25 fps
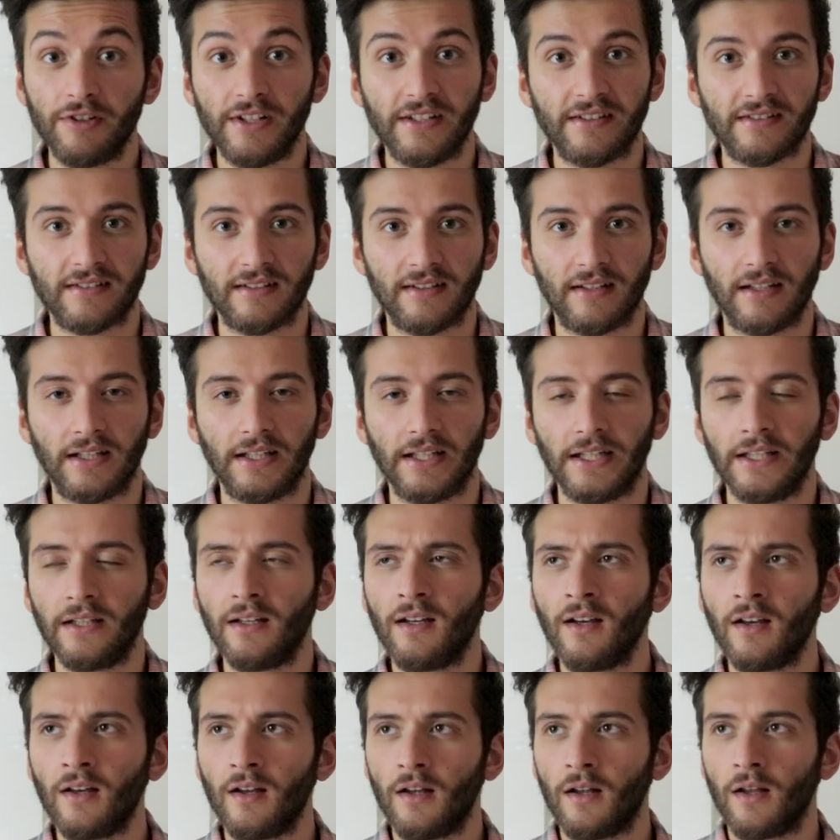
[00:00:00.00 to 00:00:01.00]

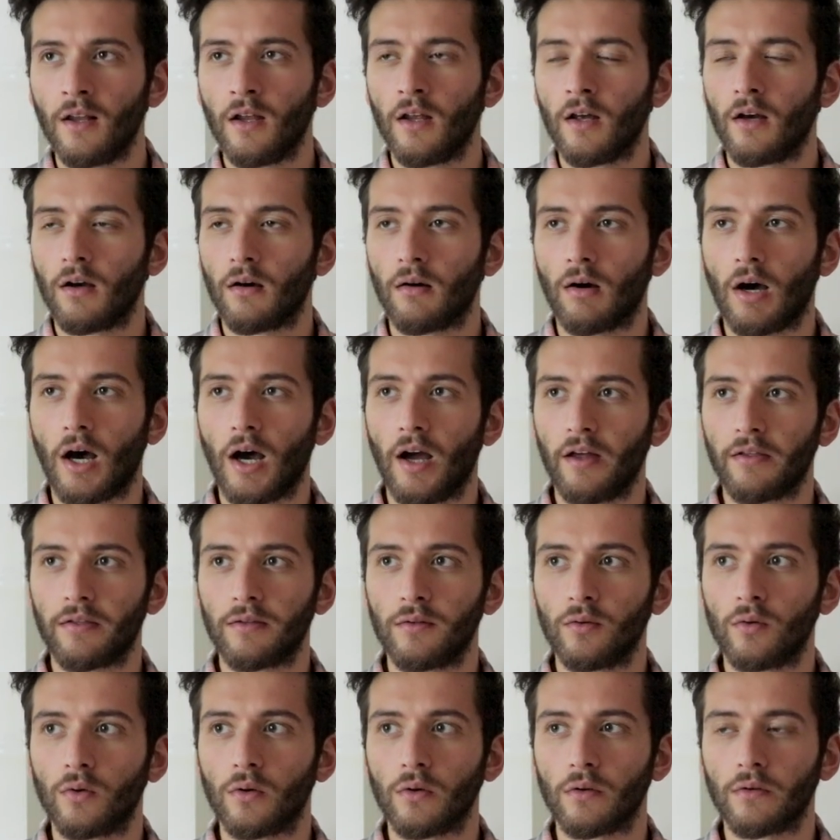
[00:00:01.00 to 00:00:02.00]
recently, I
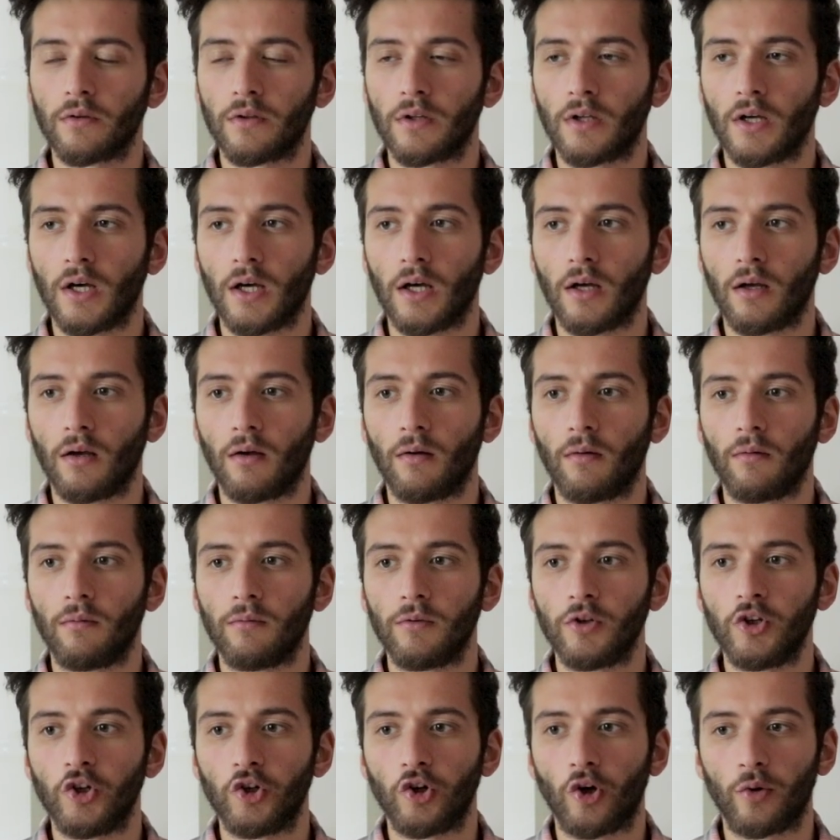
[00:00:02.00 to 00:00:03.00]
thought that,
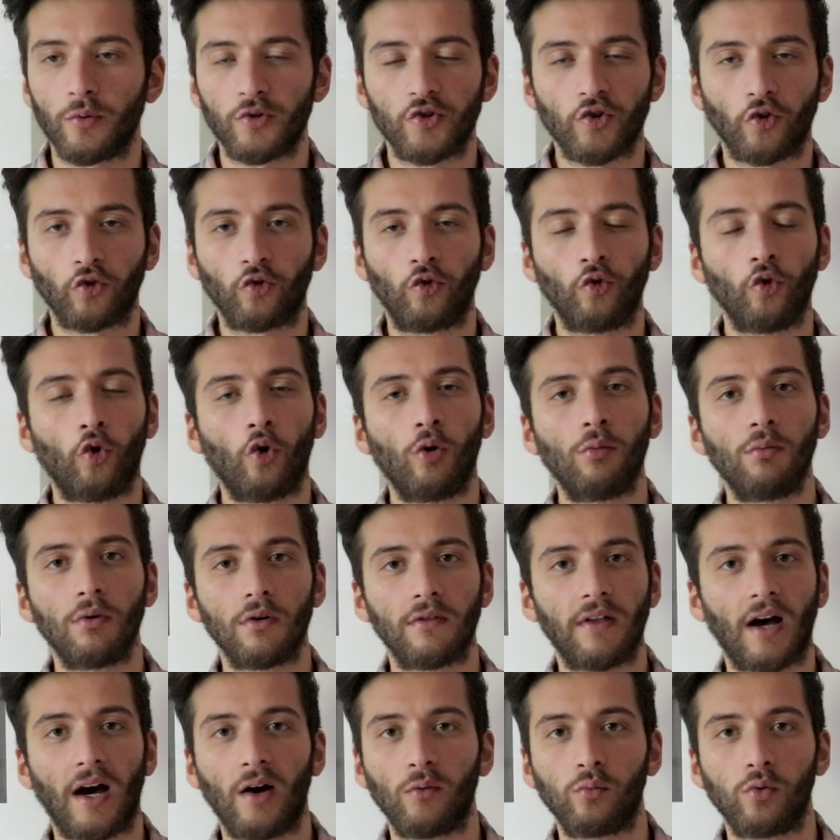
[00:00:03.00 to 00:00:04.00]
you know, it's just normal
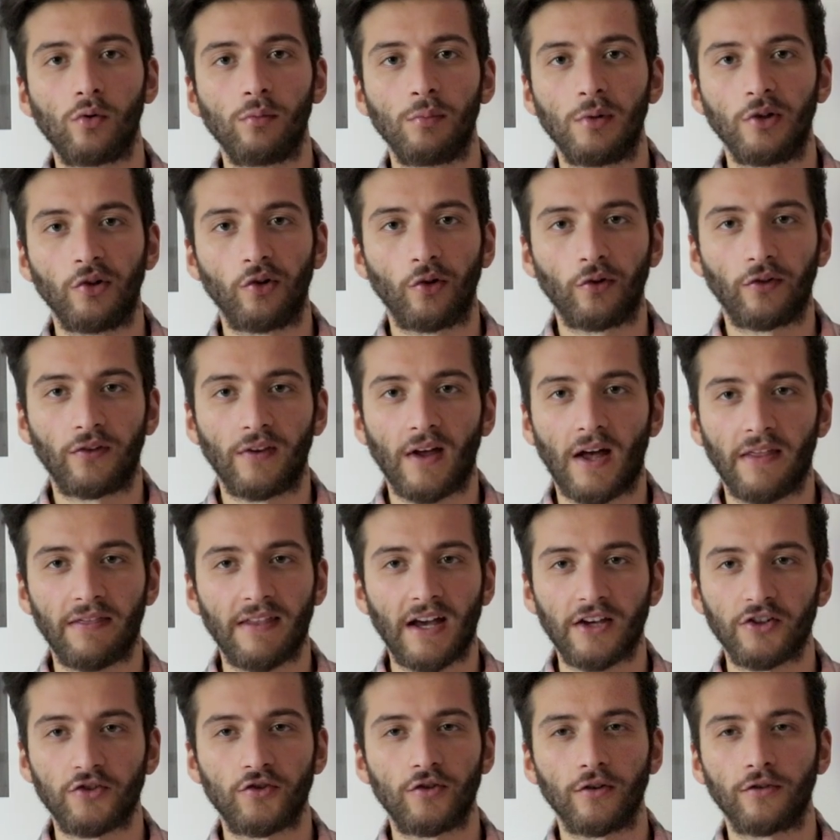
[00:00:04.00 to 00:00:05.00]
that a woman does that.
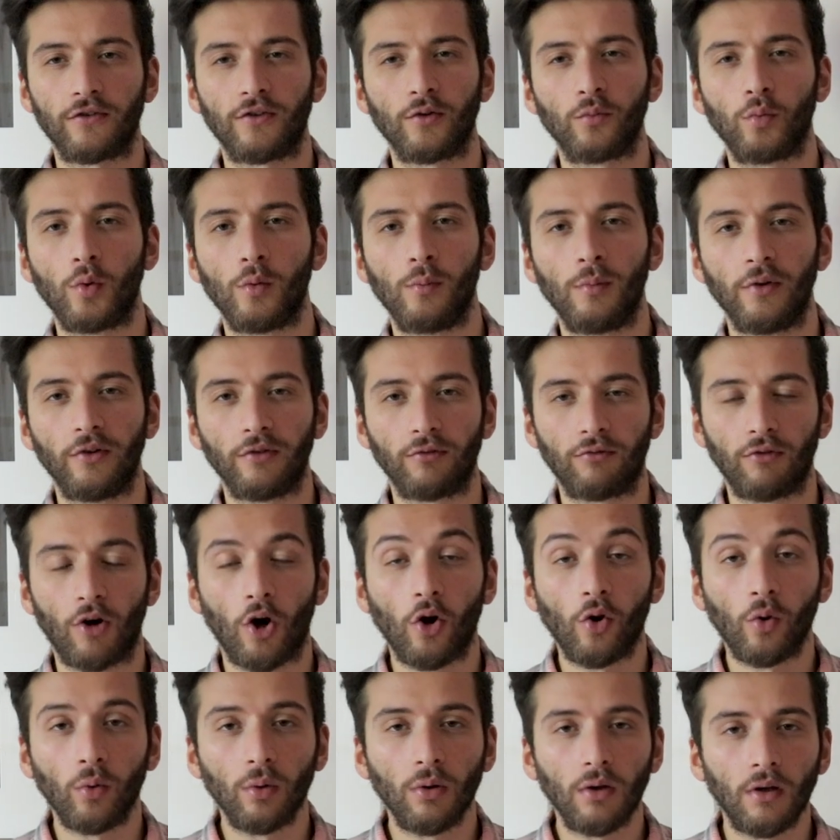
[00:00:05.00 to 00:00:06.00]
That's just a woman's
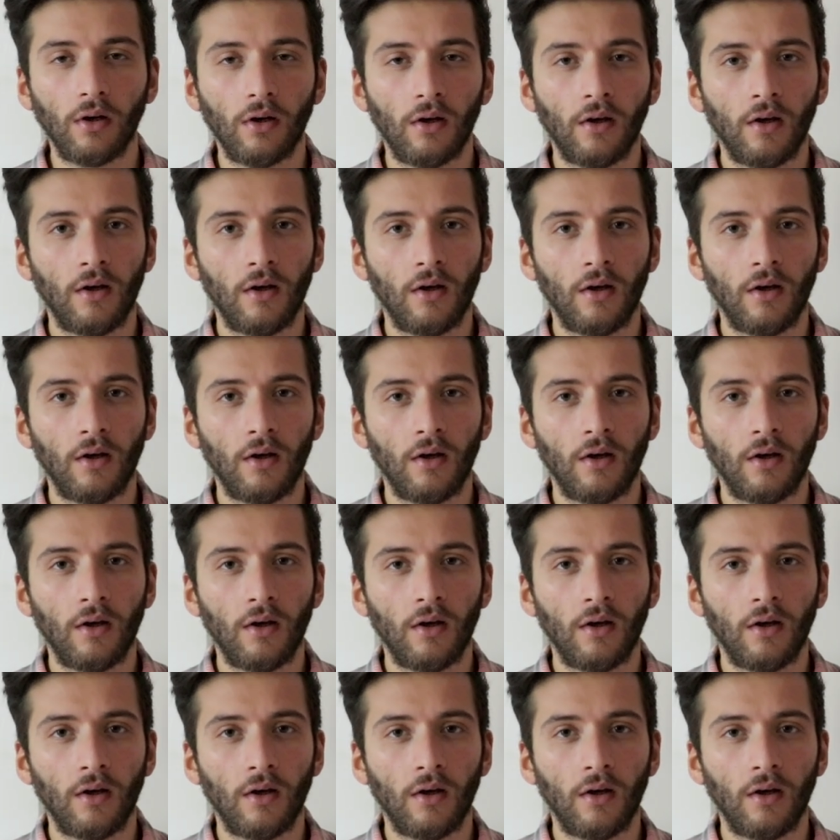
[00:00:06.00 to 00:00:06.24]
role.